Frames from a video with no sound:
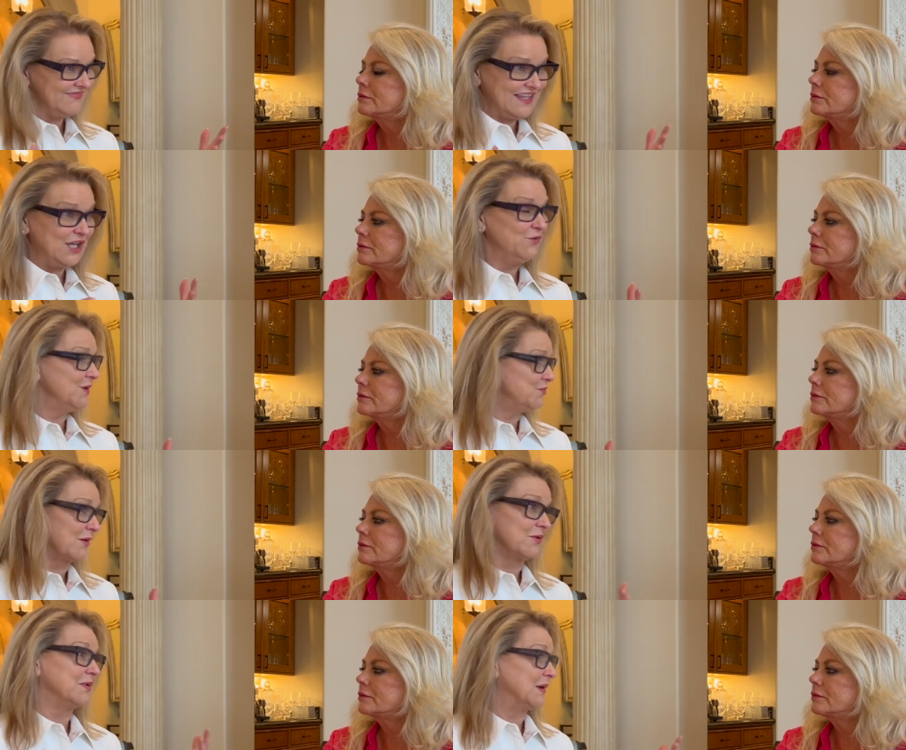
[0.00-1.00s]
Speaker 1: you would
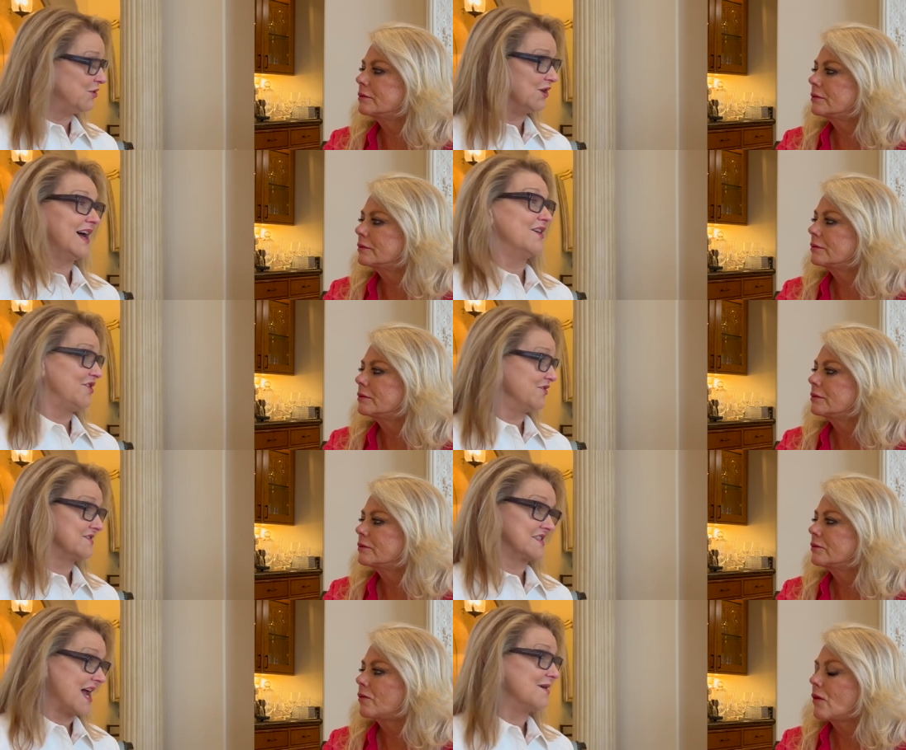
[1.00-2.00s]
probably pull out all the
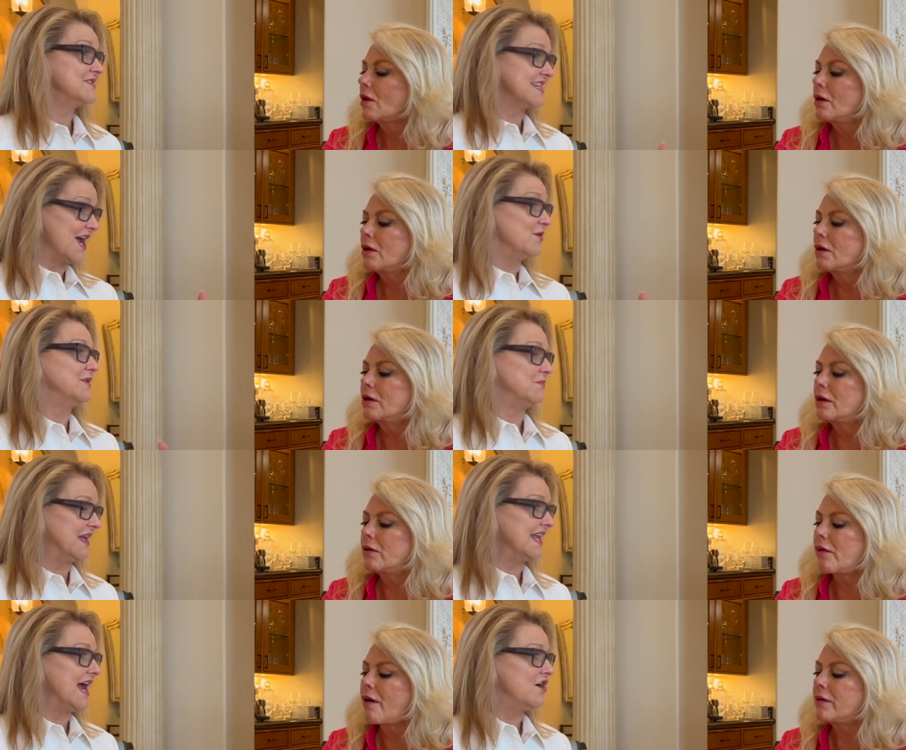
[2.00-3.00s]
stops to help them get
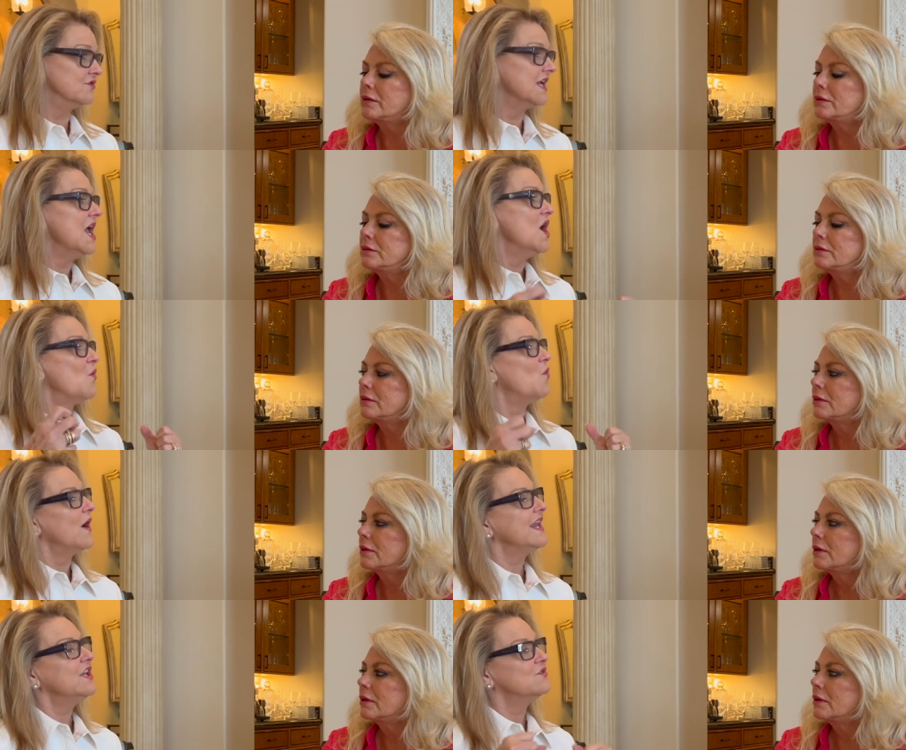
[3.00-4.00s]
out. What
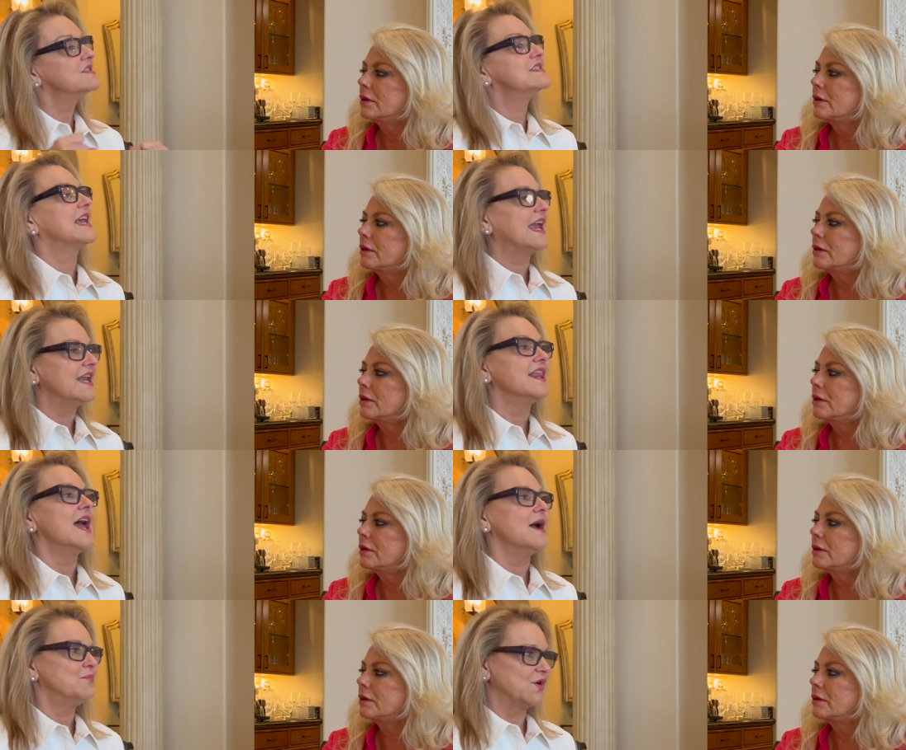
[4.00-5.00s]
do you say to
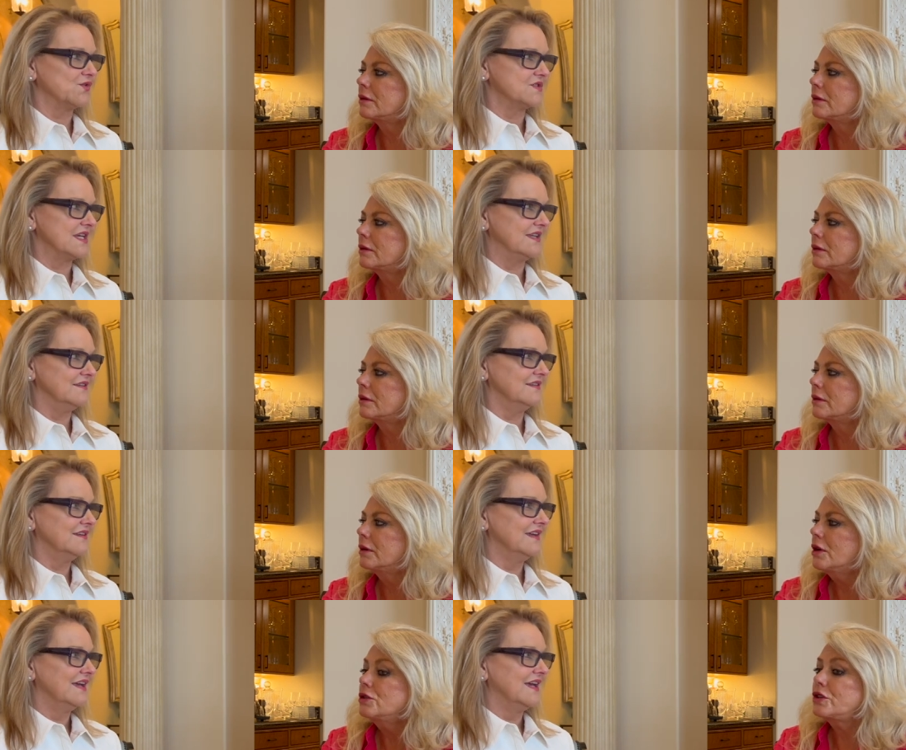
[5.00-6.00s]
that person?
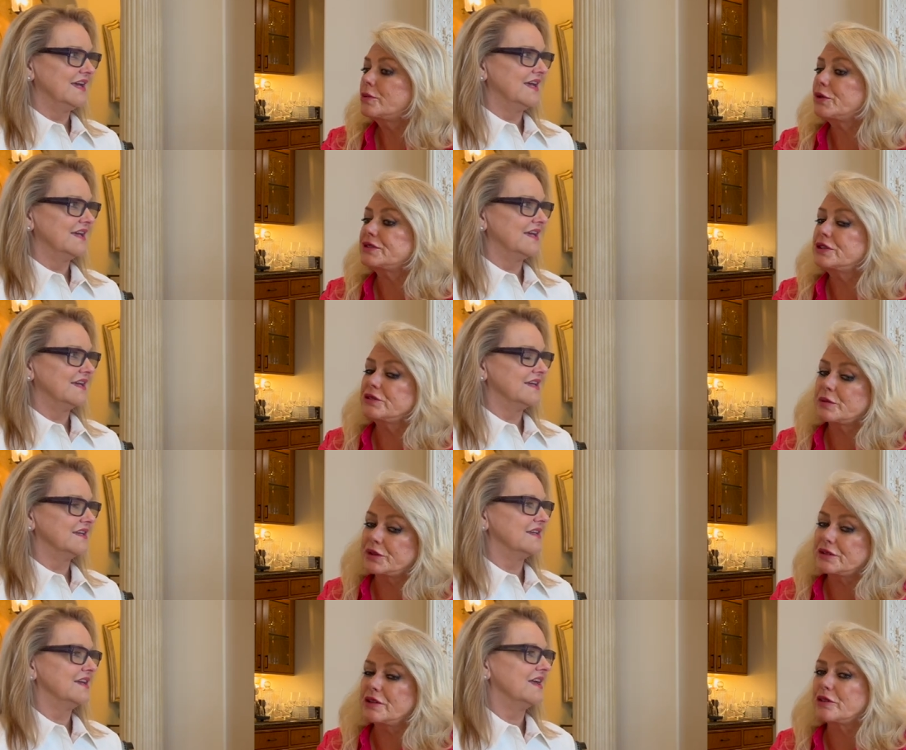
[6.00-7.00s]
Speaker 2: To the person who's
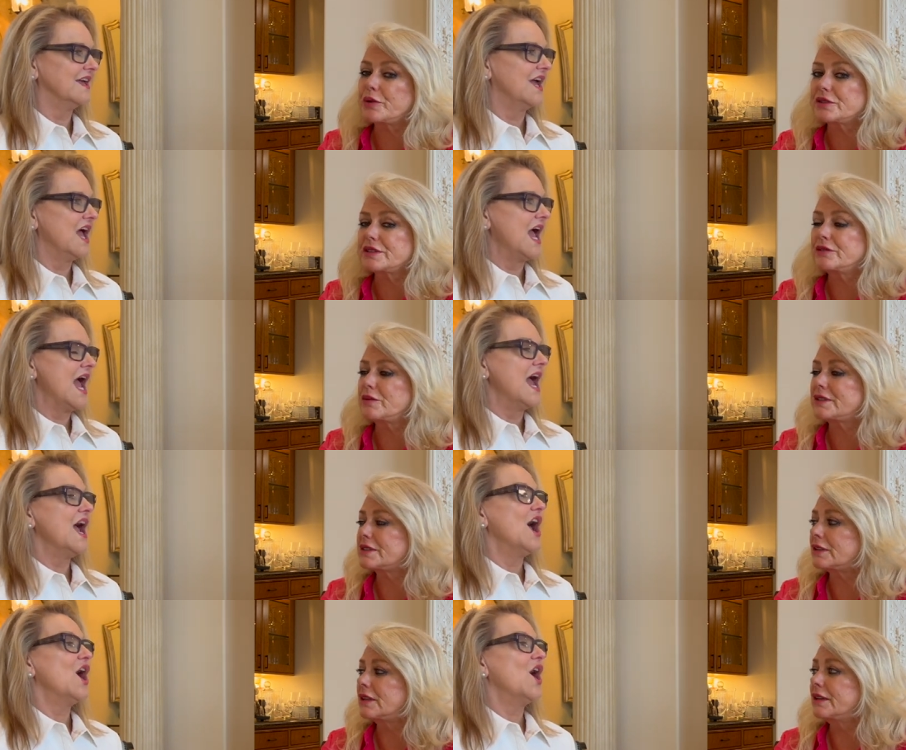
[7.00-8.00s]
abusing or the person who wants to
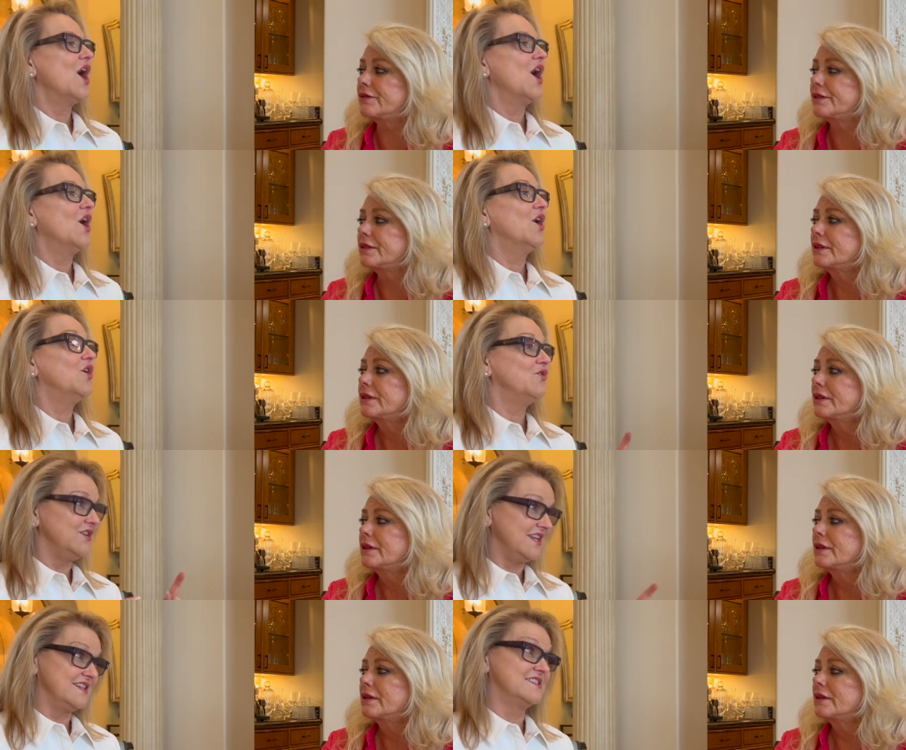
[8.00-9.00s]
leave?
Speaker 1: Who
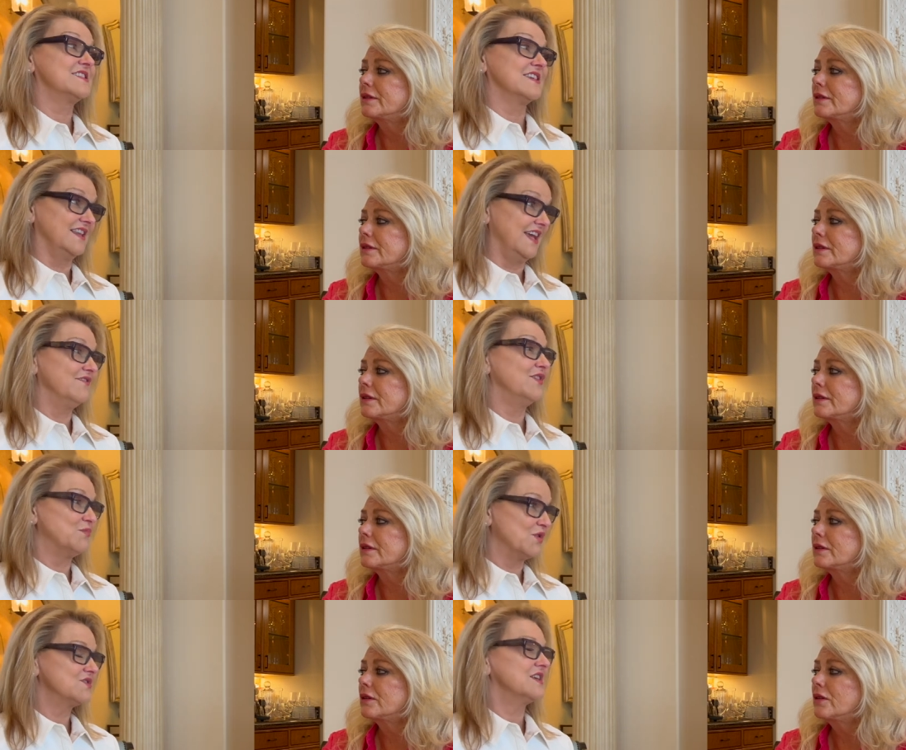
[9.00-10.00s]
needs to leave. The
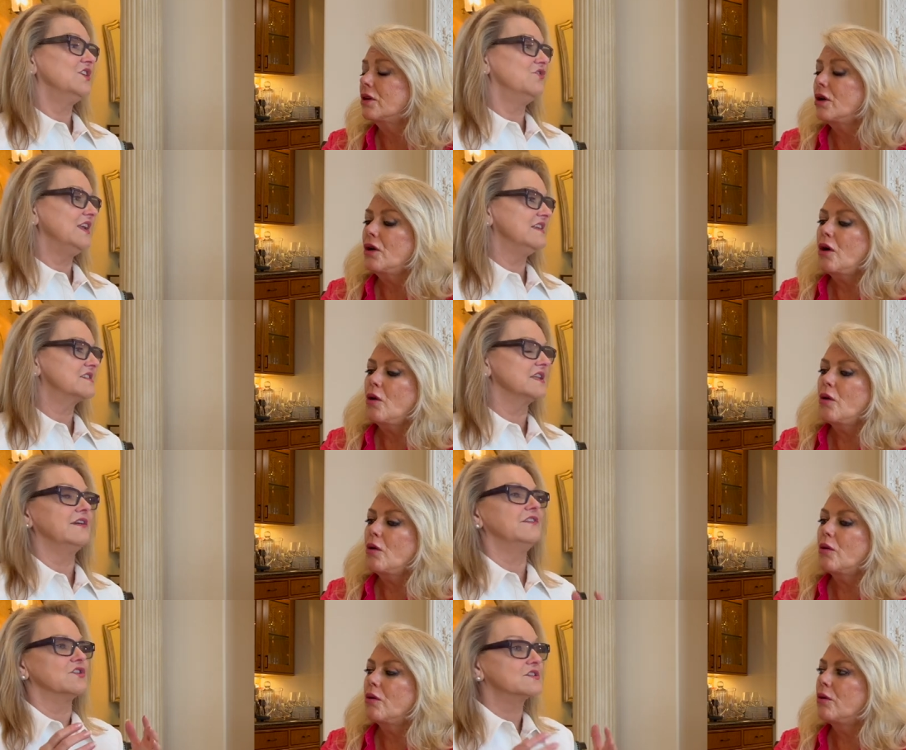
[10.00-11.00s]
person who needs to leave
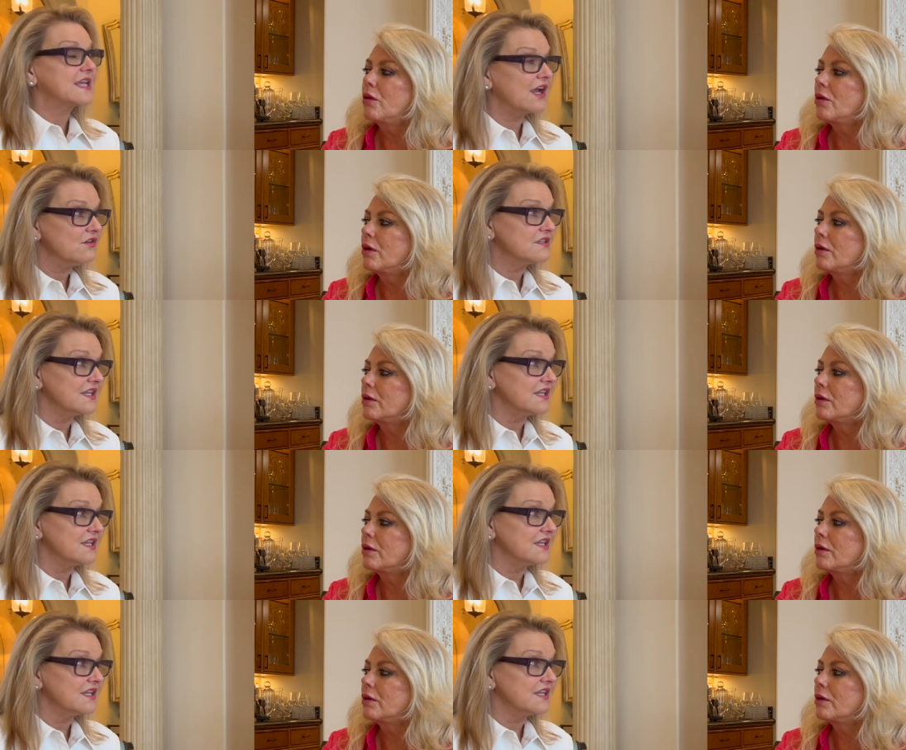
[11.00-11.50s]
and they're scared to